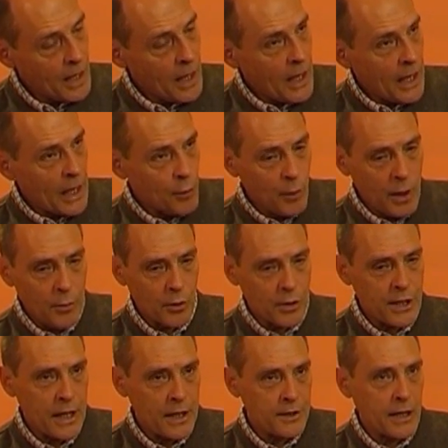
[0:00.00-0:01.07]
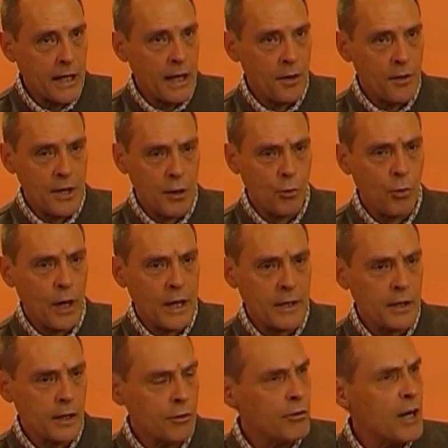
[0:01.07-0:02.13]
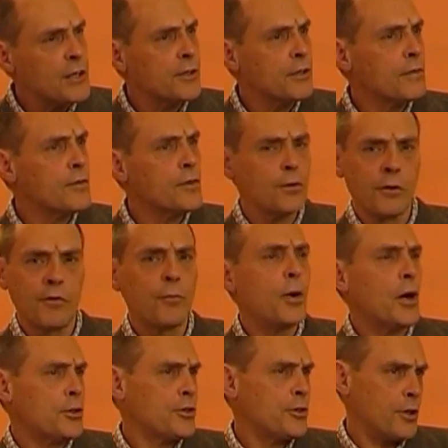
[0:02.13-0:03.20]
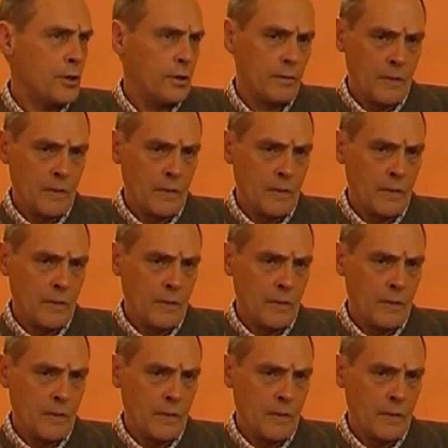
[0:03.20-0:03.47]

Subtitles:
And we will tend to carry quite an aggressive sort of posture,